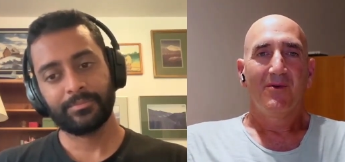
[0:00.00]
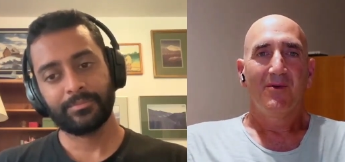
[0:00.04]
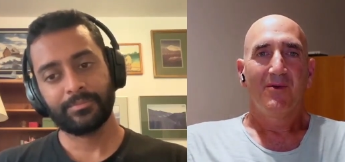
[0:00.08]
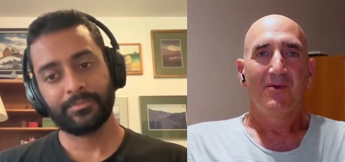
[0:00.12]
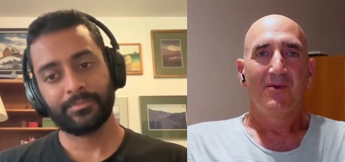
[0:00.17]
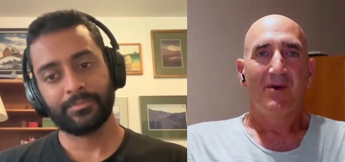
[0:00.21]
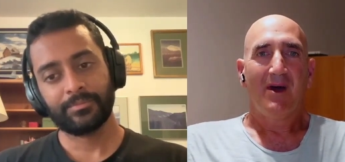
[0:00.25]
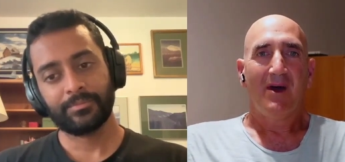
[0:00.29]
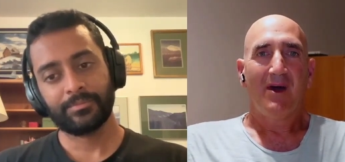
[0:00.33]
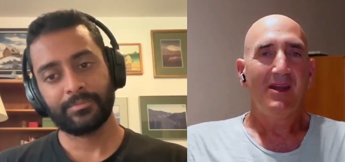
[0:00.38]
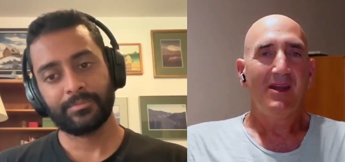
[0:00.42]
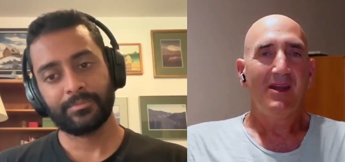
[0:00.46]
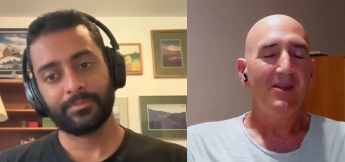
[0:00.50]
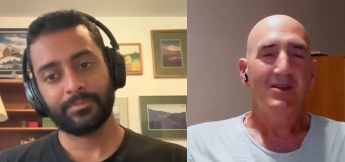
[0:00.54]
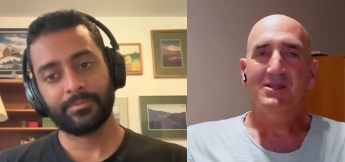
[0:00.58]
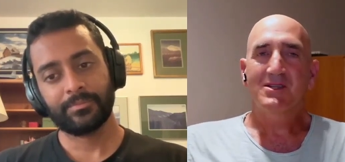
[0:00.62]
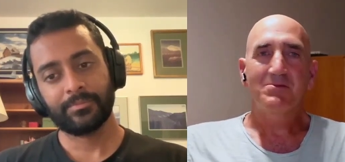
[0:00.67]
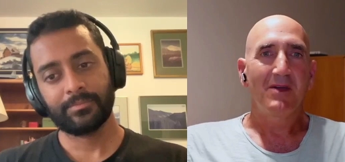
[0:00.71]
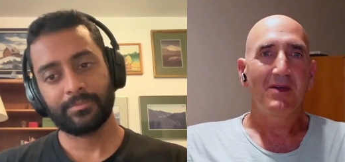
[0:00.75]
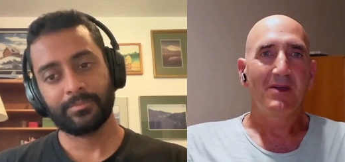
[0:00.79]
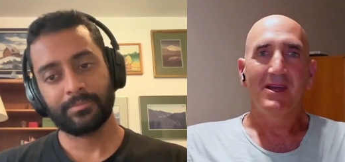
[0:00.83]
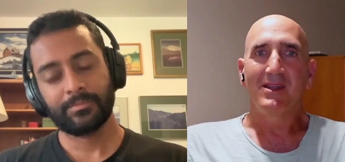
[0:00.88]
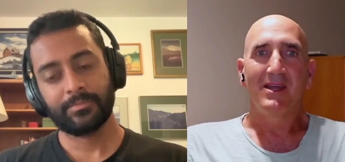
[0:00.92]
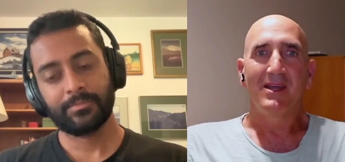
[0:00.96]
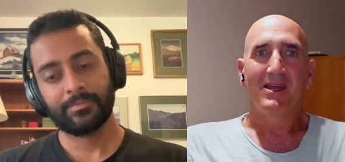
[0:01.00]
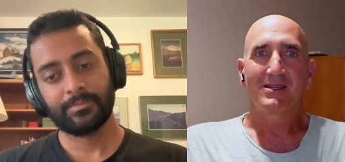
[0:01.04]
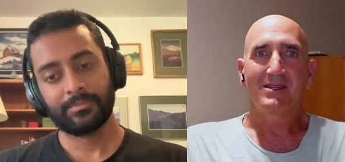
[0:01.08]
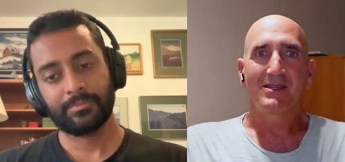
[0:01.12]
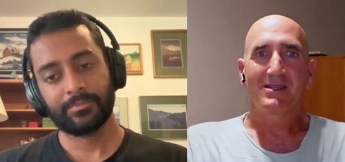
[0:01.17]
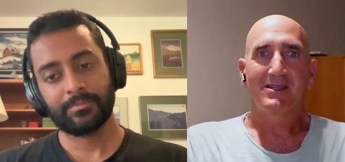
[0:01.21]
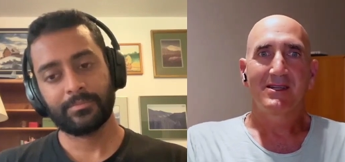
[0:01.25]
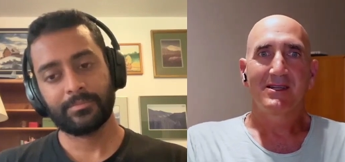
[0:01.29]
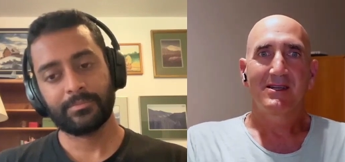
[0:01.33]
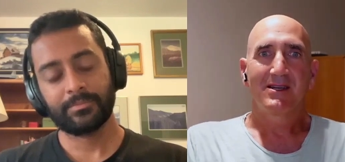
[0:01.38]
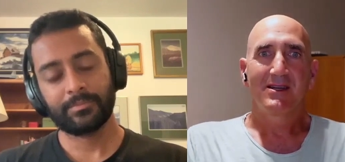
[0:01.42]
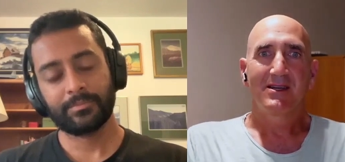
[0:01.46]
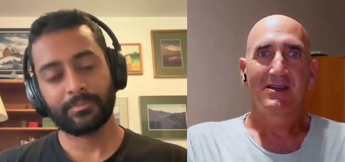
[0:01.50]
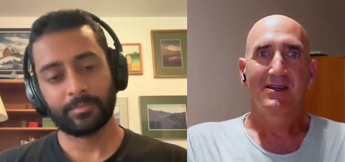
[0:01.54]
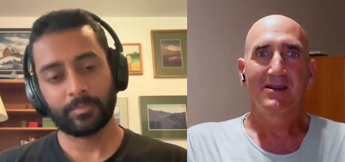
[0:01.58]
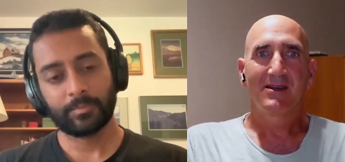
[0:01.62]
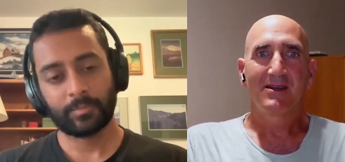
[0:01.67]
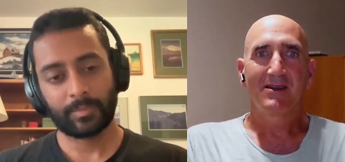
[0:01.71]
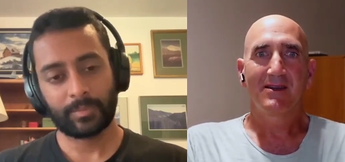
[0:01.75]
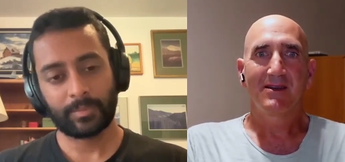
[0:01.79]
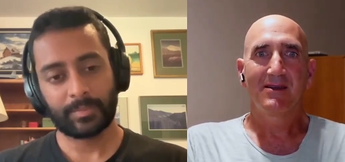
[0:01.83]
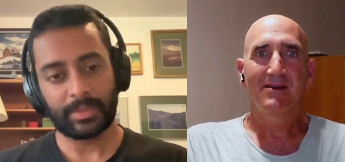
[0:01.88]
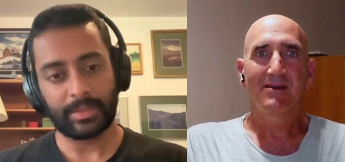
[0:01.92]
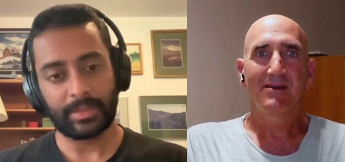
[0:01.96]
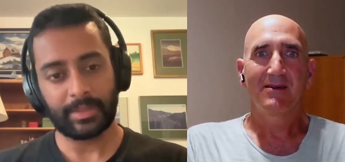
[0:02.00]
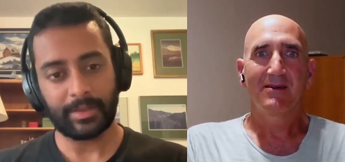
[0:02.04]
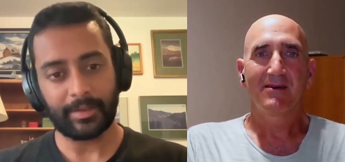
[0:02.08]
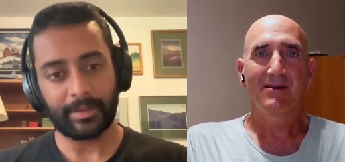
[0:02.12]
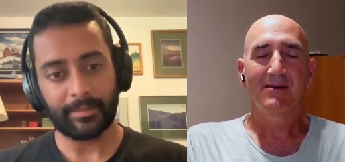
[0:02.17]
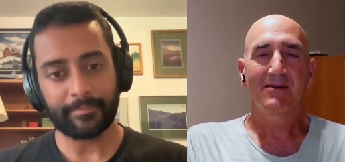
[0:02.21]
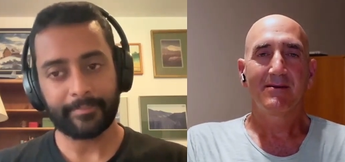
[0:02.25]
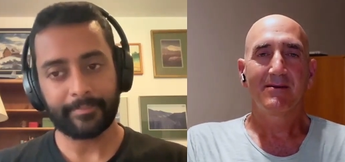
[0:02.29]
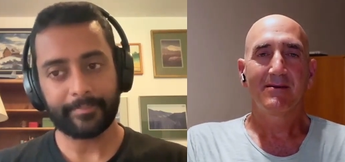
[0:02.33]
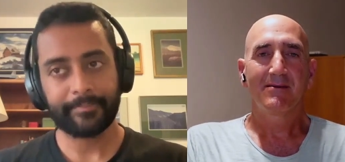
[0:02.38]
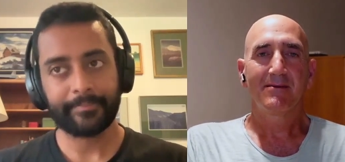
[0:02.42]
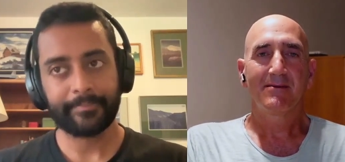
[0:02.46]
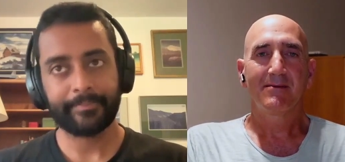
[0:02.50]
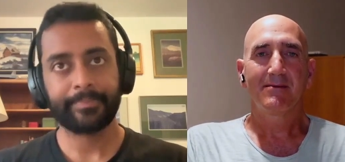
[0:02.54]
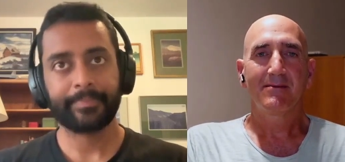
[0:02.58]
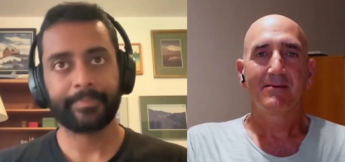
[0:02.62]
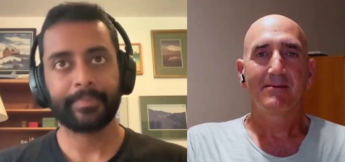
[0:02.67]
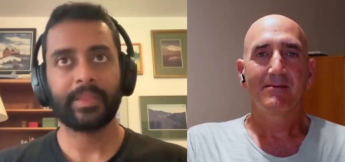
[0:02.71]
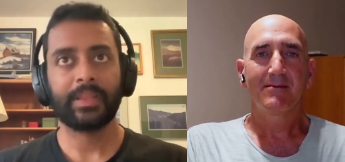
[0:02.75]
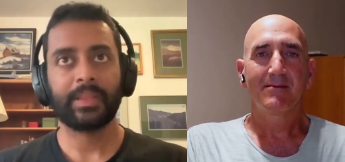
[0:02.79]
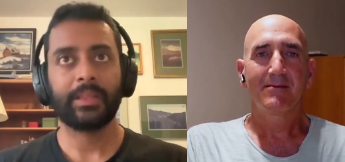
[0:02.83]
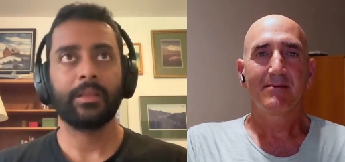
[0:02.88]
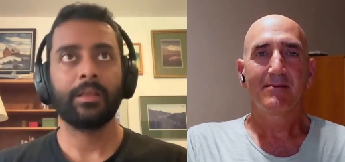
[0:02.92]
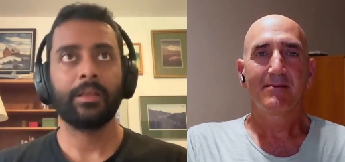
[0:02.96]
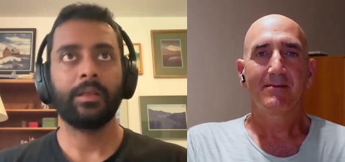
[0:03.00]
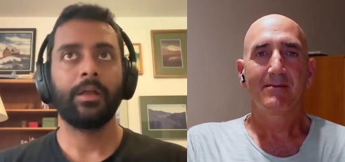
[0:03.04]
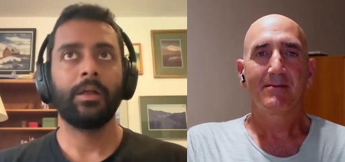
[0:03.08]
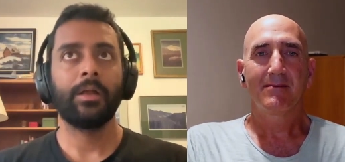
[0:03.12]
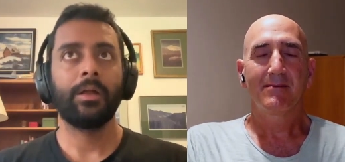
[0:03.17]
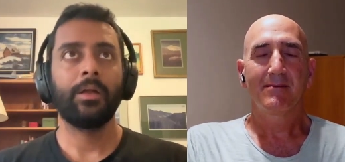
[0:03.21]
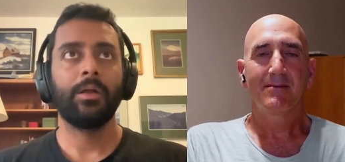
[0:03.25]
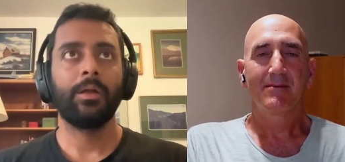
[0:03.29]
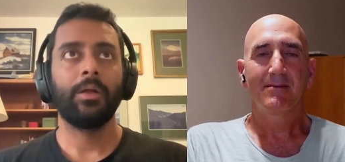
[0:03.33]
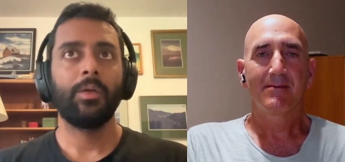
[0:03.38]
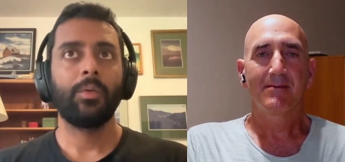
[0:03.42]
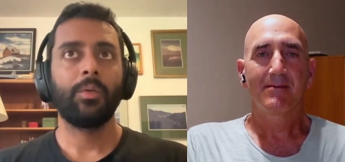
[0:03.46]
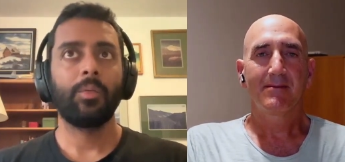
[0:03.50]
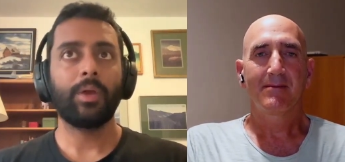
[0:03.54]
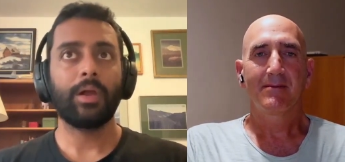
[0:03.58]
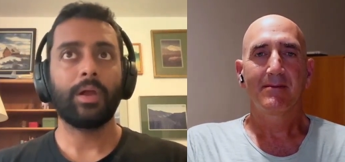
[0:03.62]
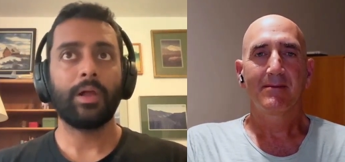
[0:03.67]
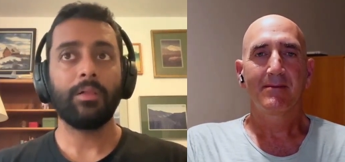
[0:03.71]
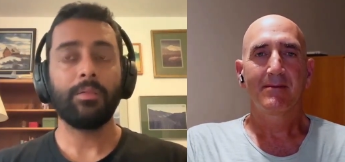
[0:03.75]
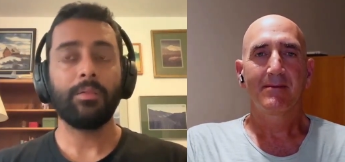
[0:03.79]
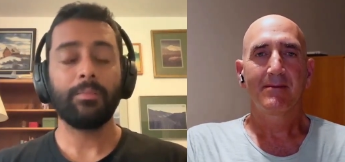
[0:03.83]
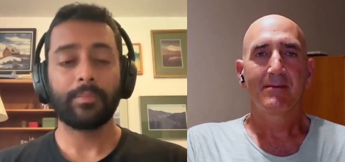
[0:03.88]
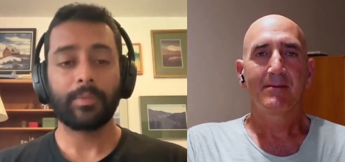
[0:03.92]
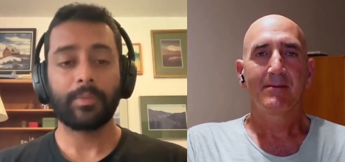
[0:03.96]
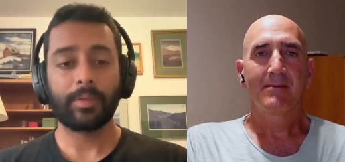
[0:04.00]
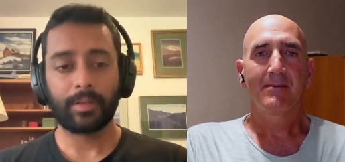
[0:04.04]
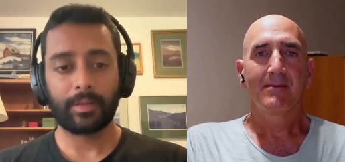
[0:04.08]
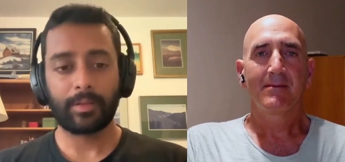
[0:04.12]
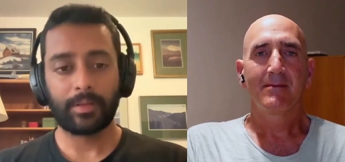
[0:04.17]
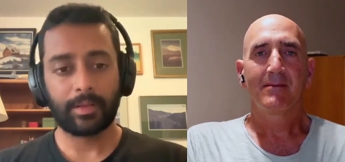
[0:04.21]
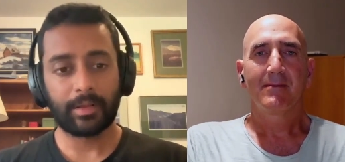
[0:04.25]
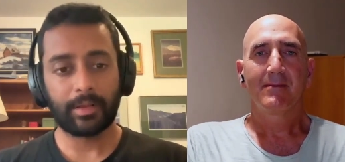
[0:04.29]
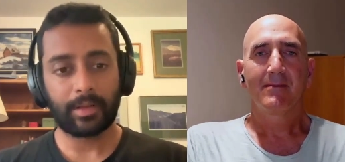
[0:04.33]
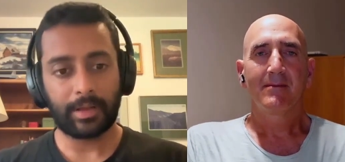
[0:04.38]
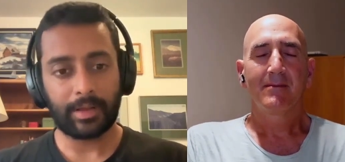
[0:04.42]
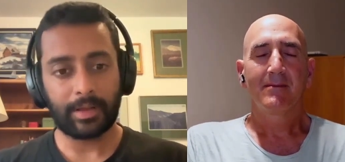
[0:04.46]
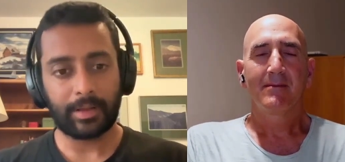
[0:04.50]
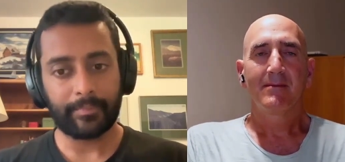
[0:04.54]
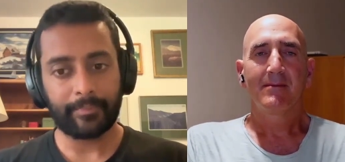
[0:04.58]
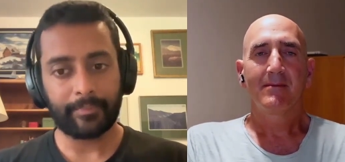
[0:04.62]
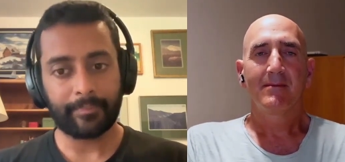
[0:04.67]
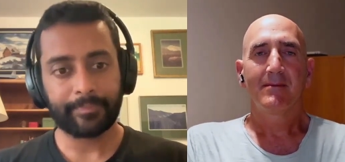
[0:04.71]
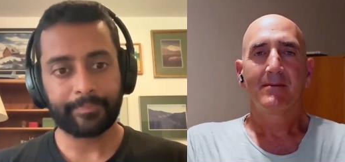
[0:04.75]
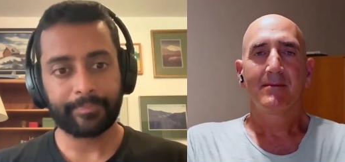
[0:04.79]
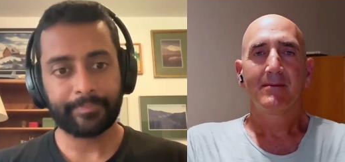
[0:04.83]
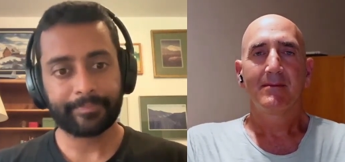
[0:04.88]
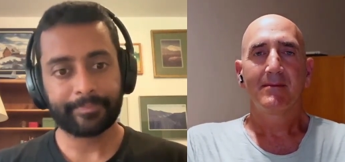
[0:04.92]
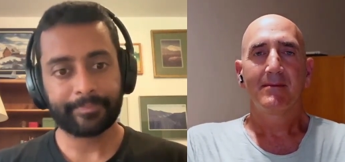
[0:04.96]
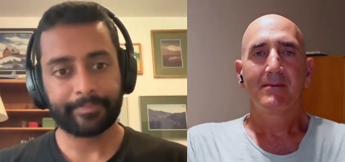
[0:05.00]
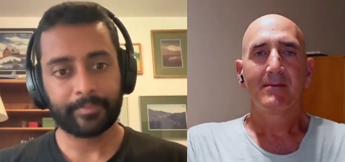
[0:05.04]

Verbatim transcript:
Speaker 1: how do you explain this? Yeah. Well, um,